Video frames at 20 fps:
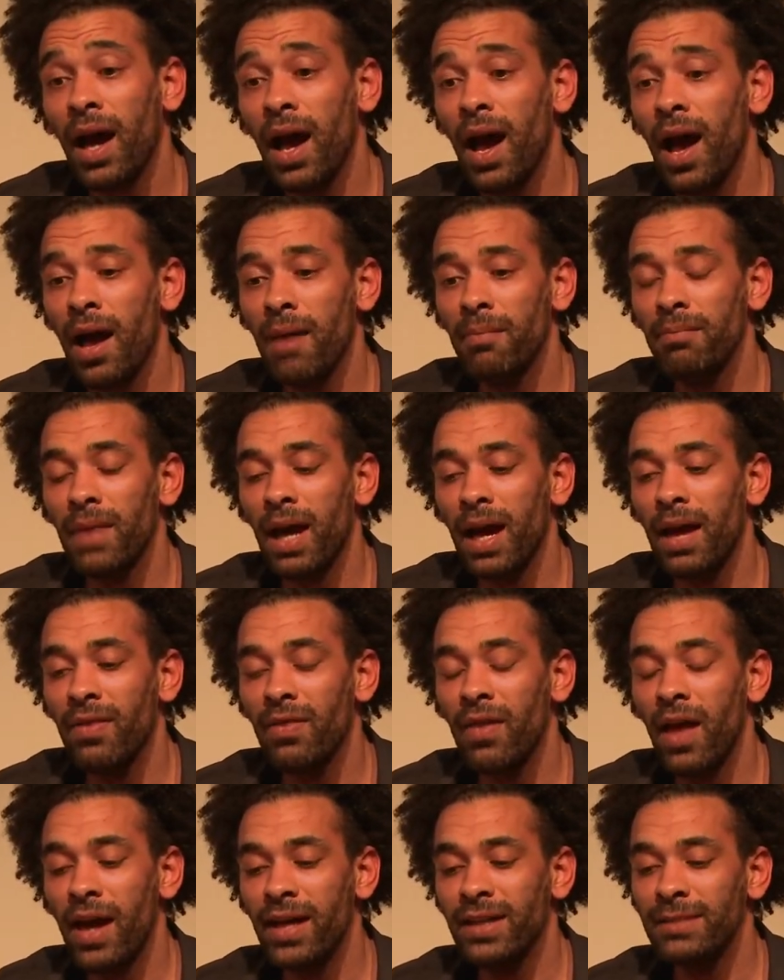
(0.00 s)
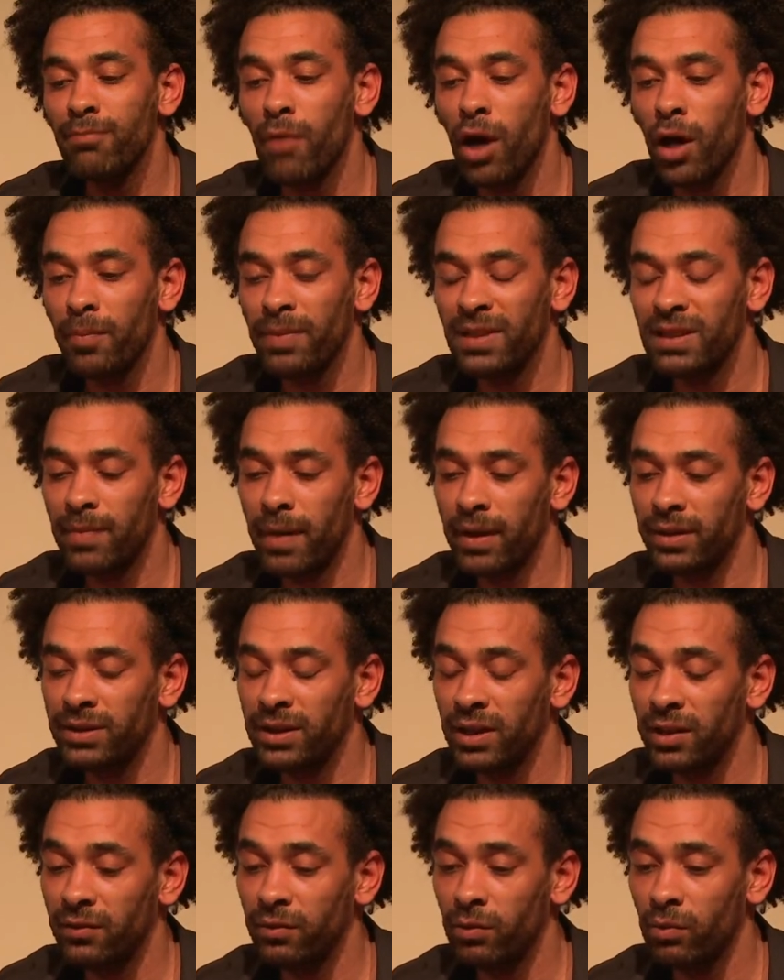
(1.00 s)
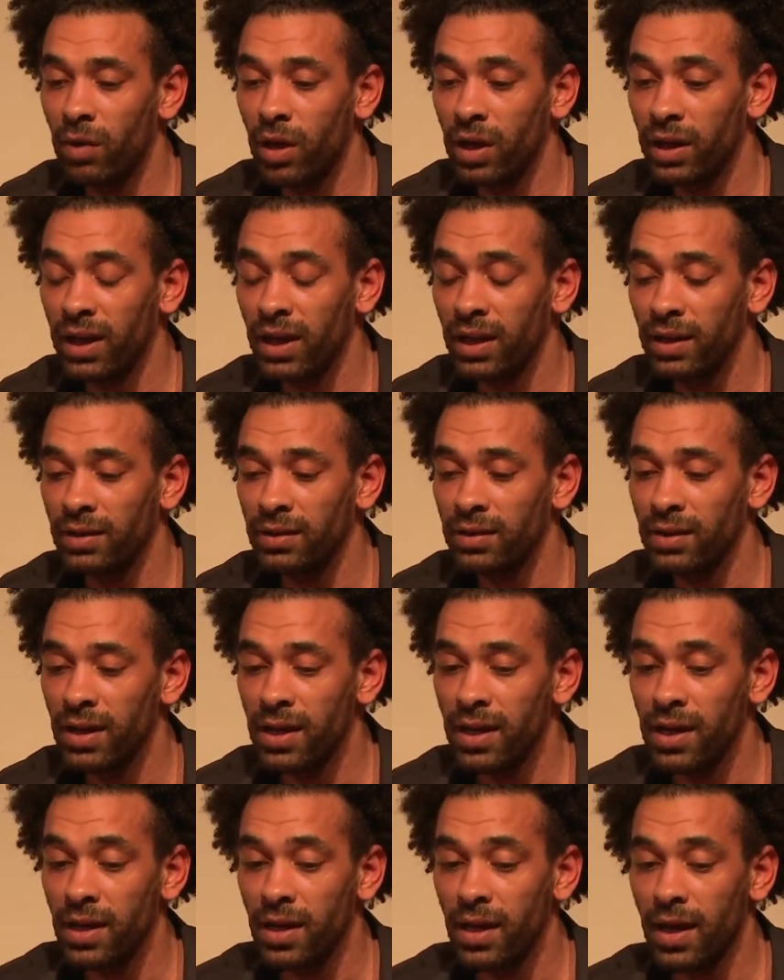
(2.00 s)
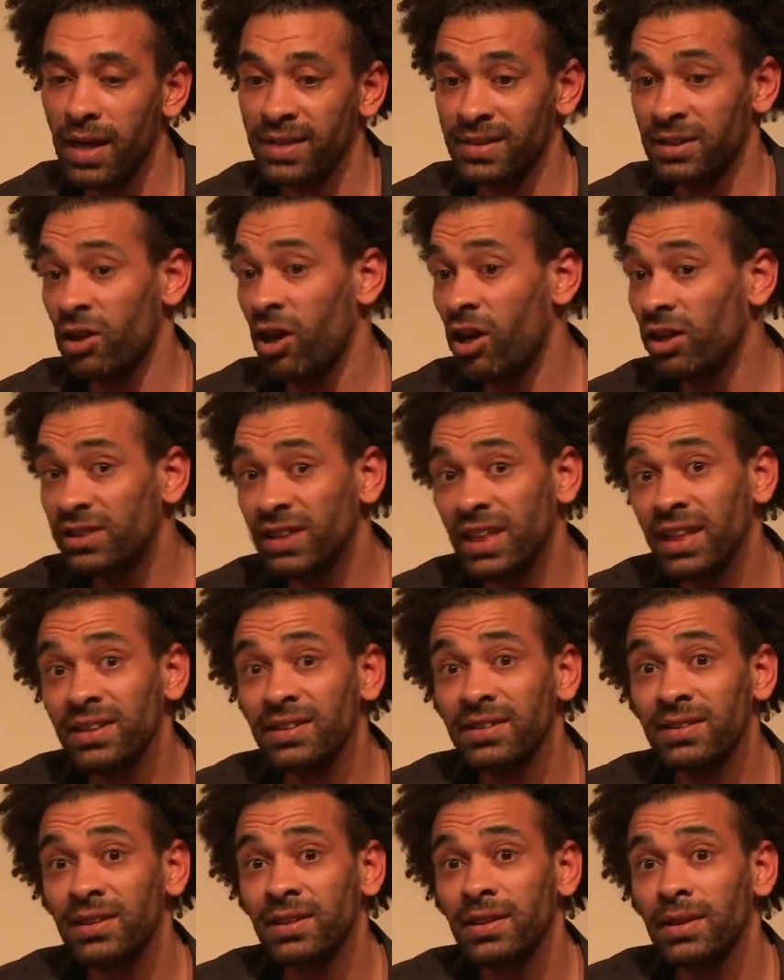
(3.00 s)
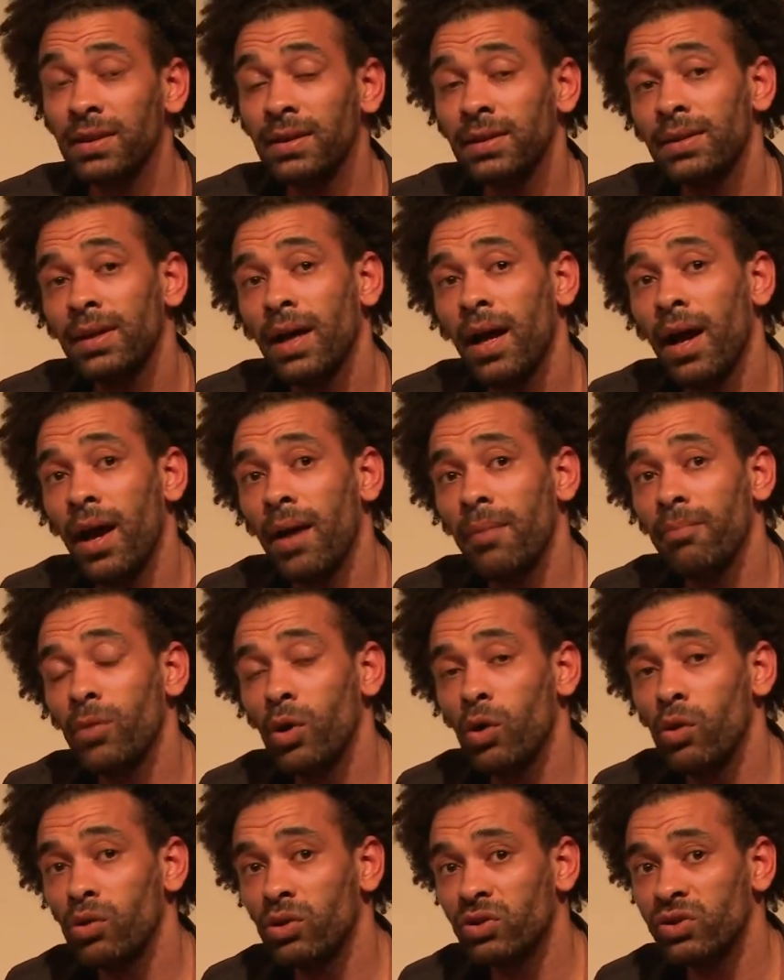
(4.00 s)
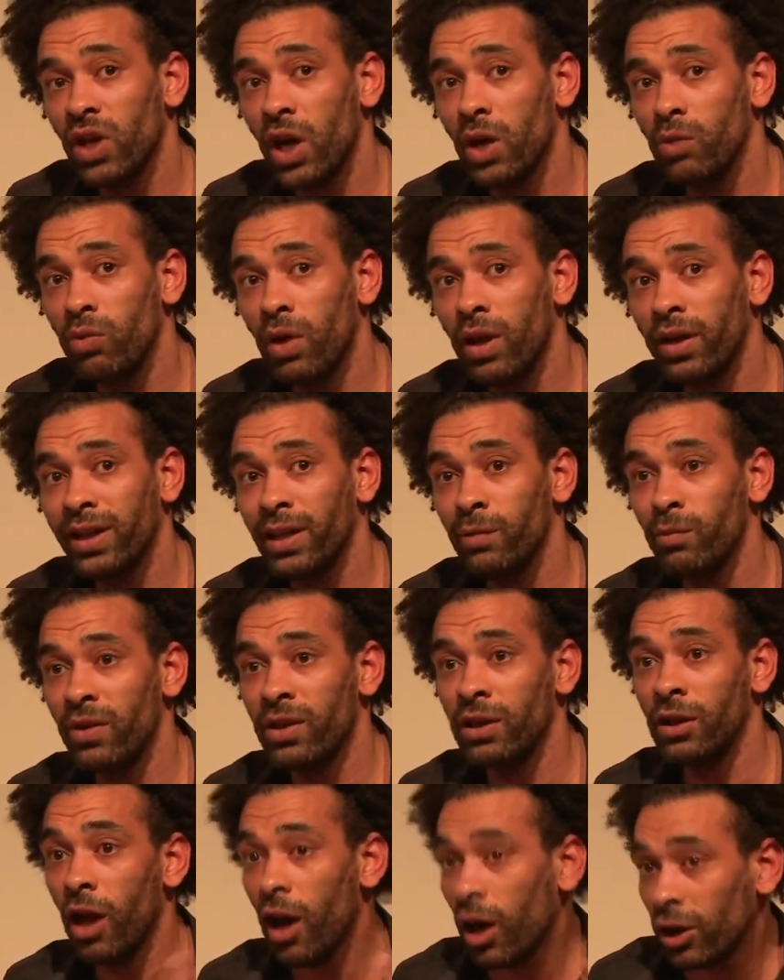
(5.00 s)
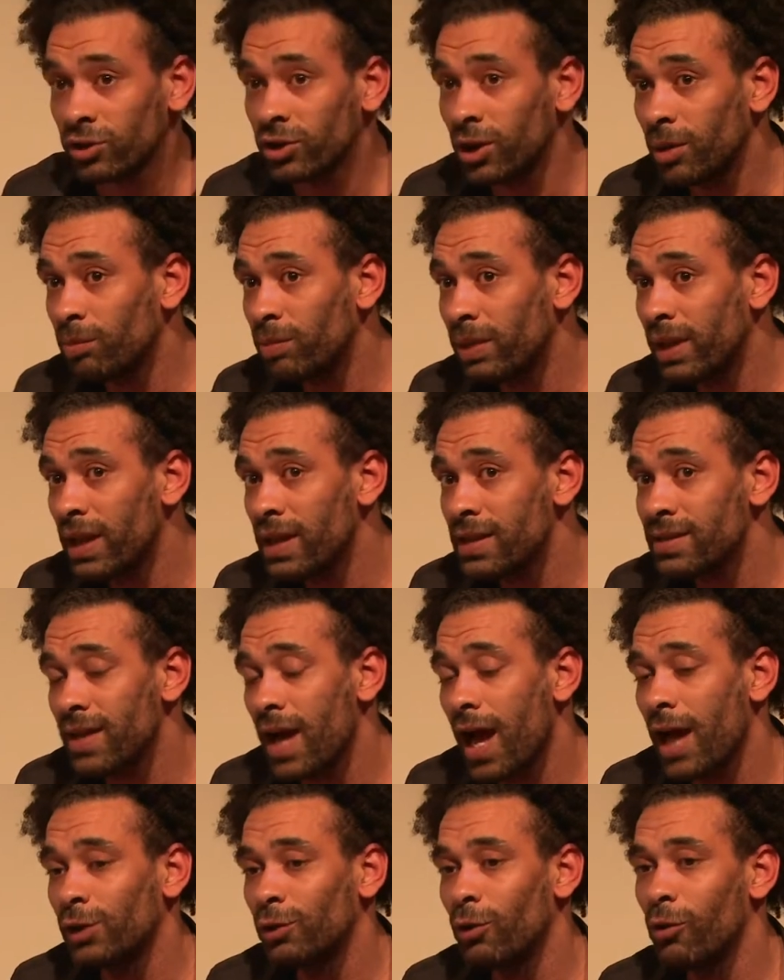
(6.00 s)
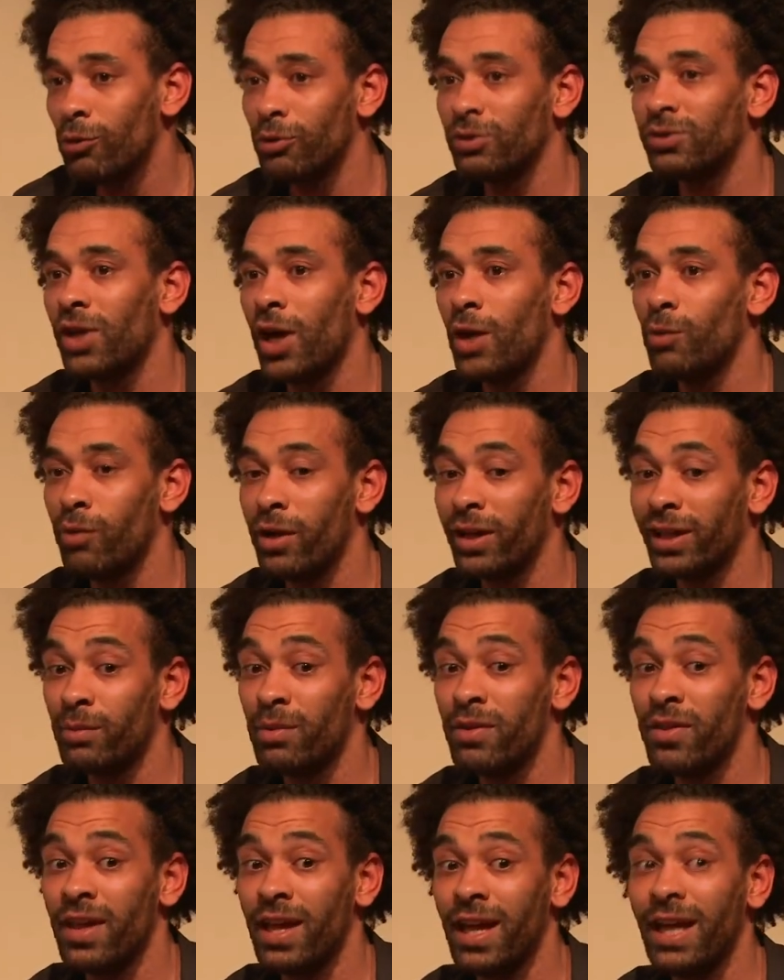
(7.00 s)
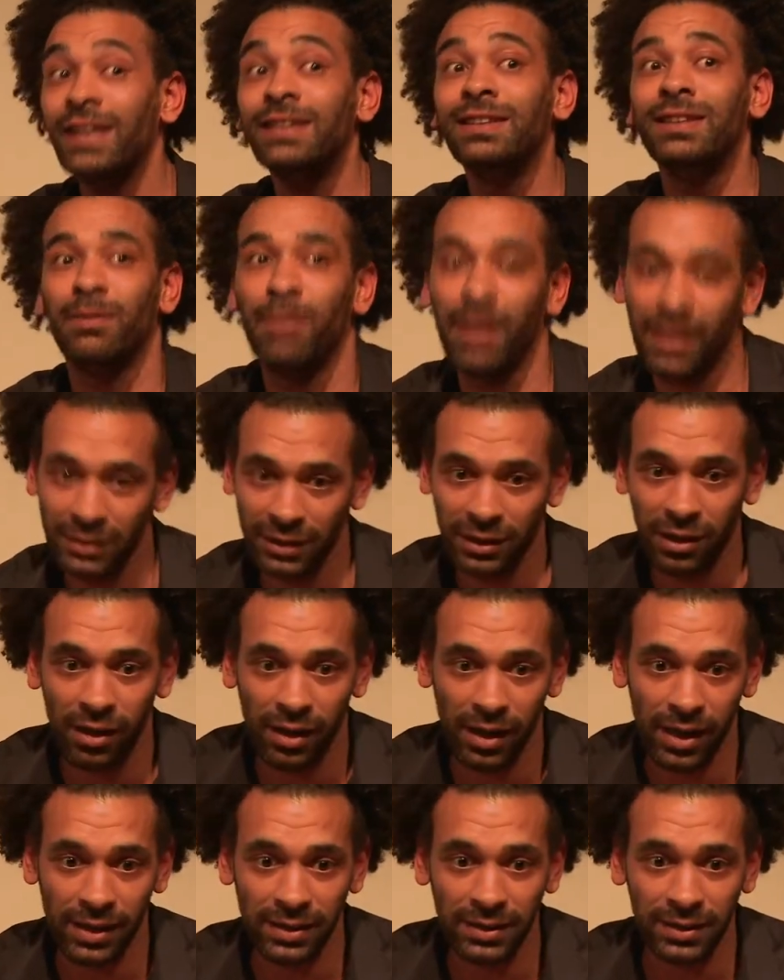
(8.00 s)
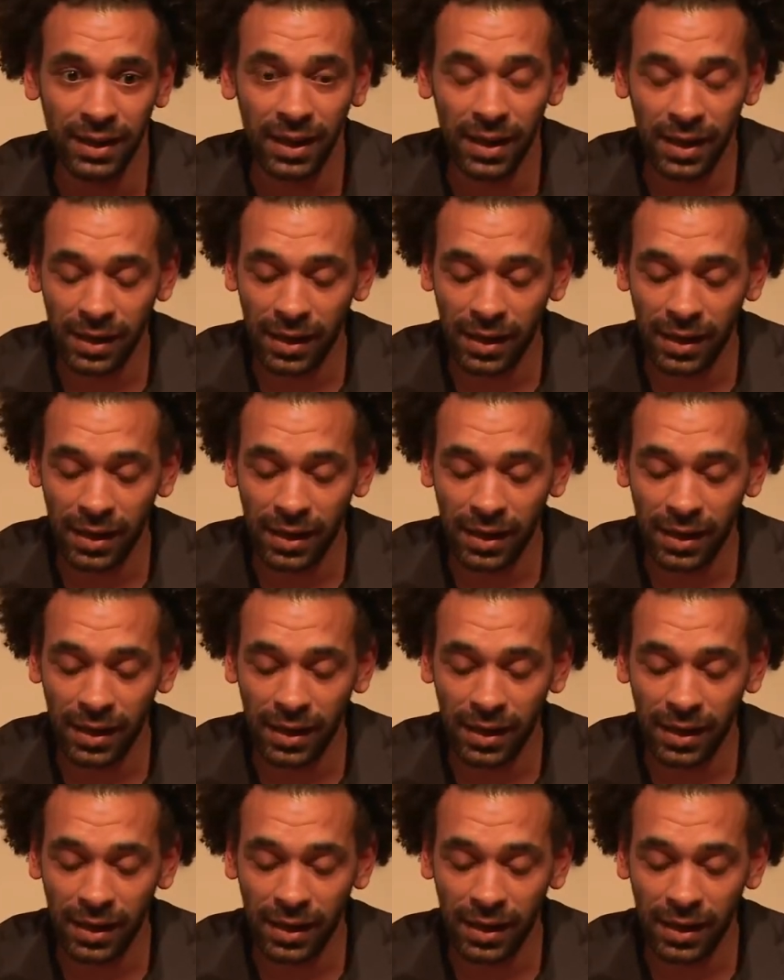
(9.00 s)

um, and that is my perspective working as an artist, um, also working with large companies, and also working with independent artists.